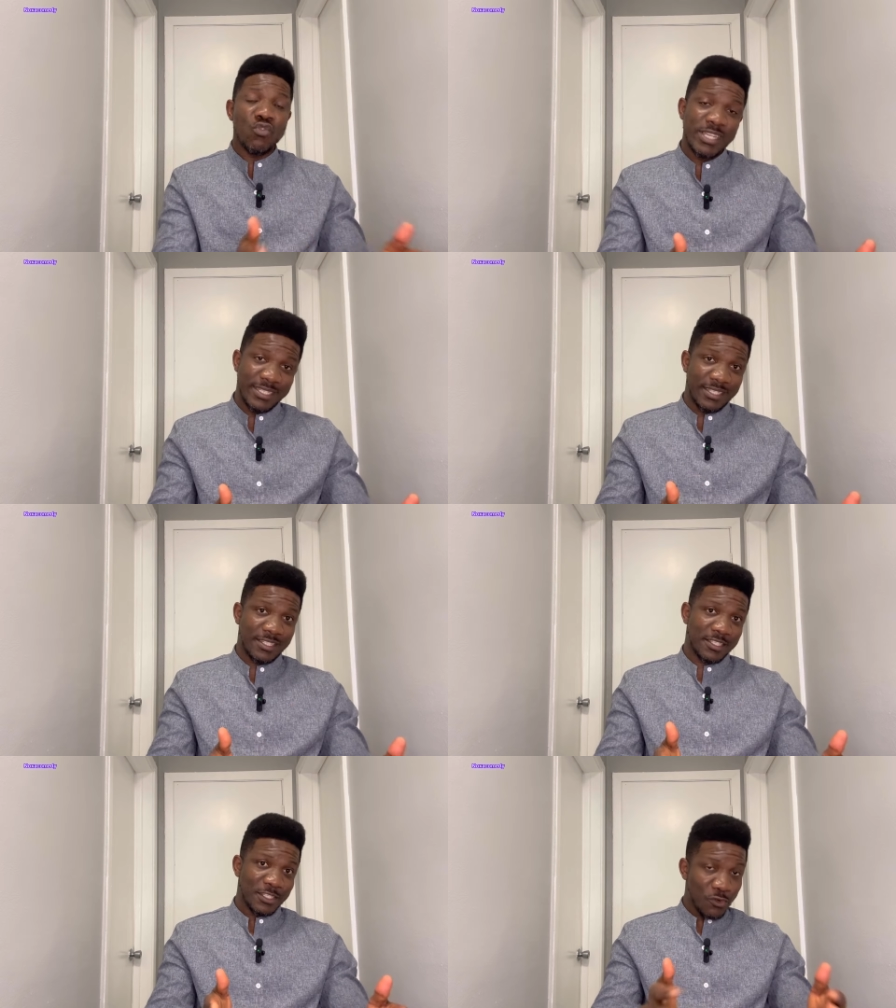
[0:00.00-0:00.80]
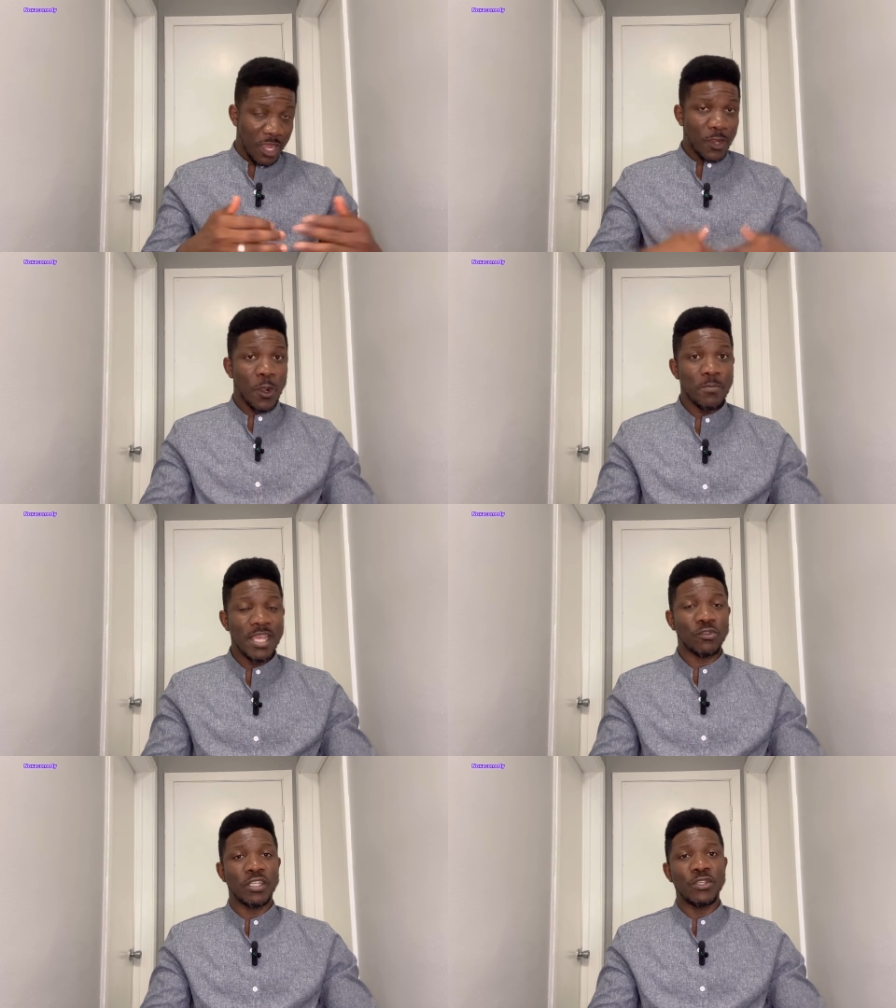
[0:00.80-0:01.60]
ways you can come
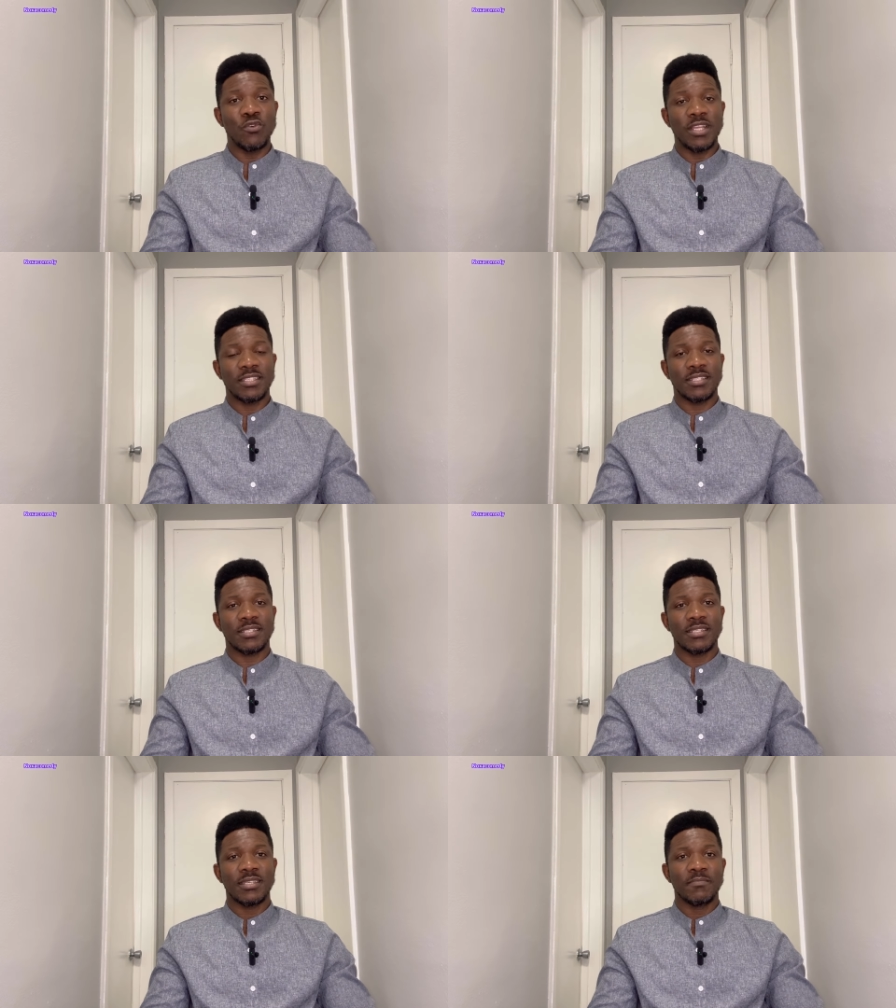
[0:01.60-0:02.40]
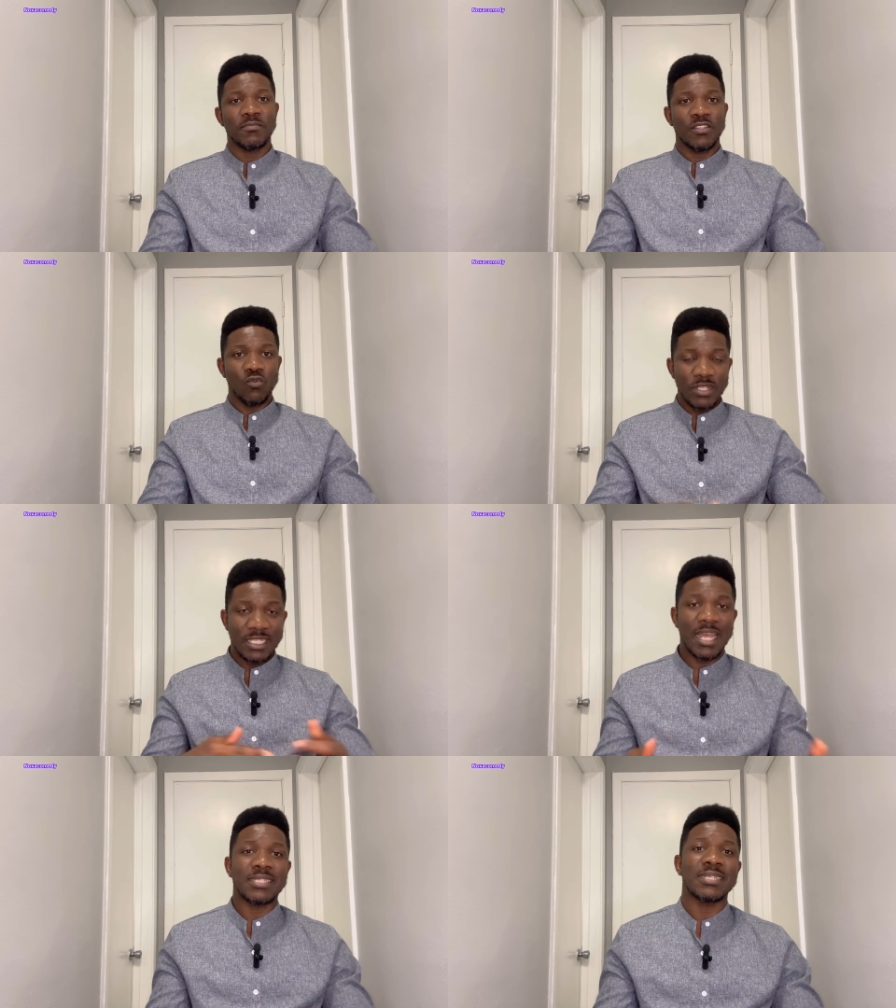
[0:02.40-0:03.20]
here to the US
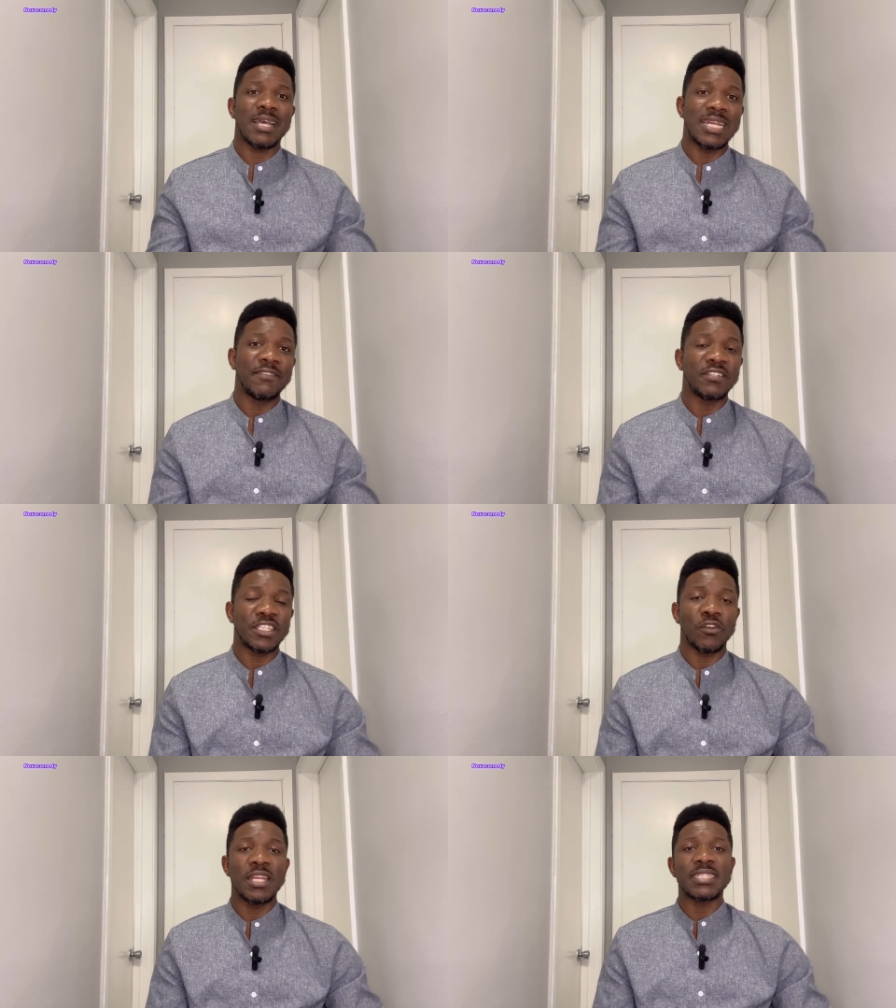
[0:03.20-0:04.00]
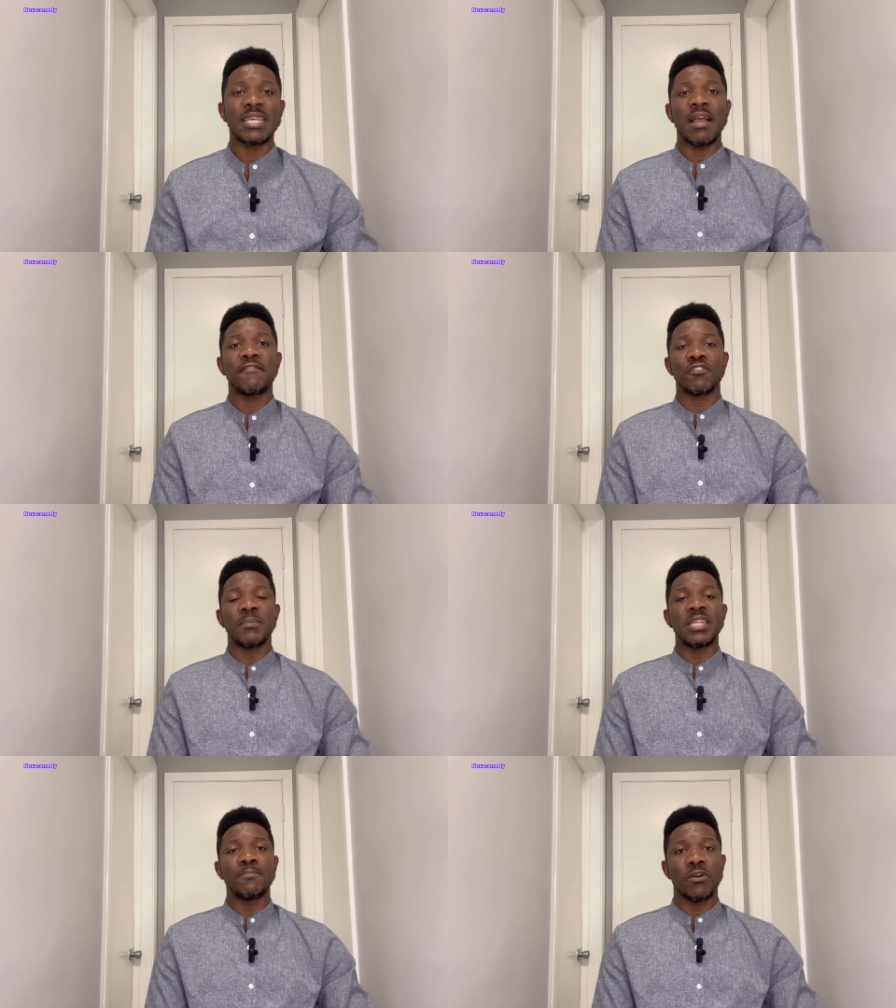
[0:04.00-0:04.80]
without an invitation letter from
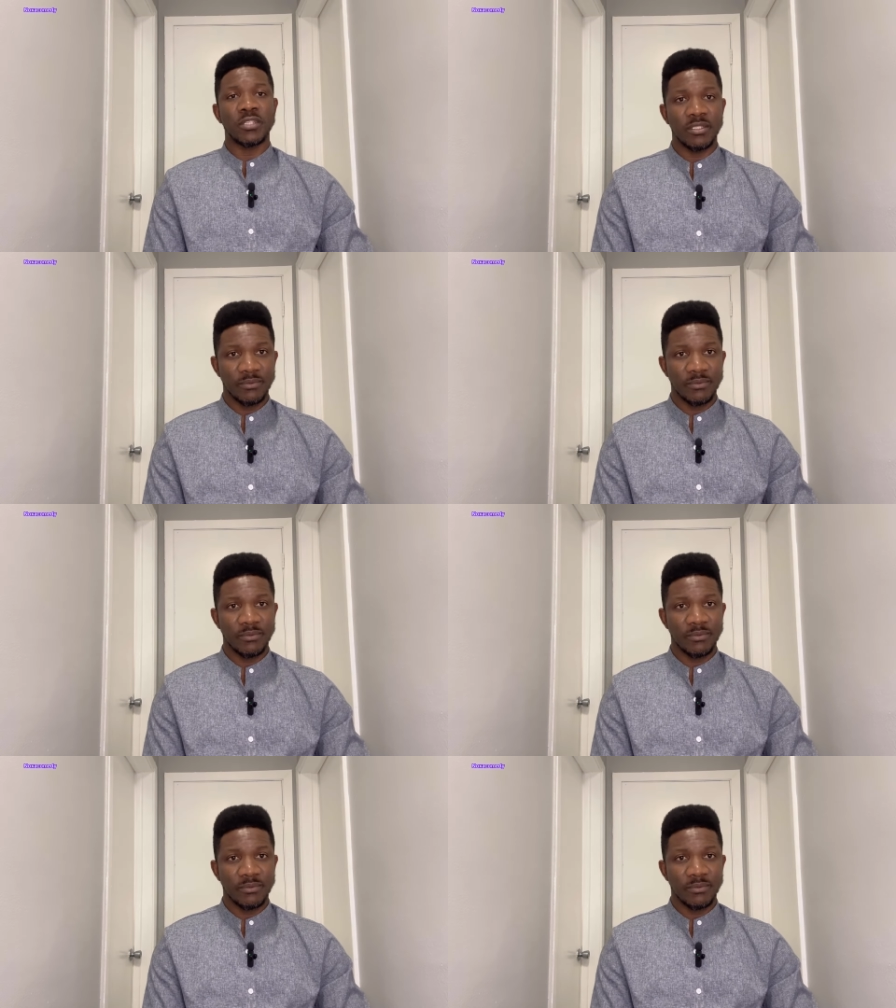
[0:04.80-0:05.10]
anybody.